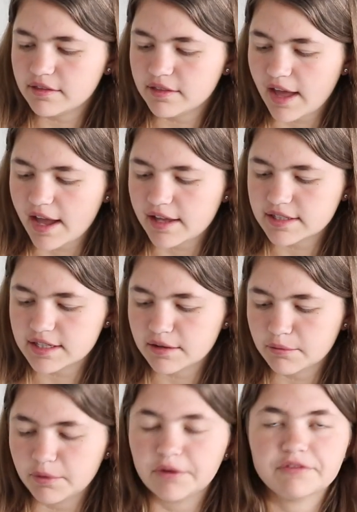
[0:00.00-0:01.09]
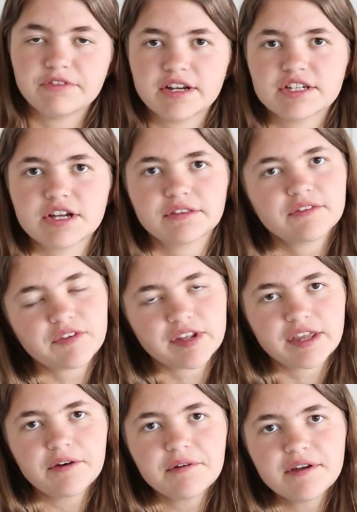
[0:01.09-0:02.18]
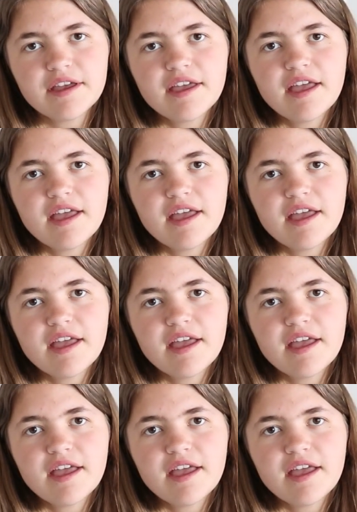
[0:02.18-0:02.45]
that will finish out the video.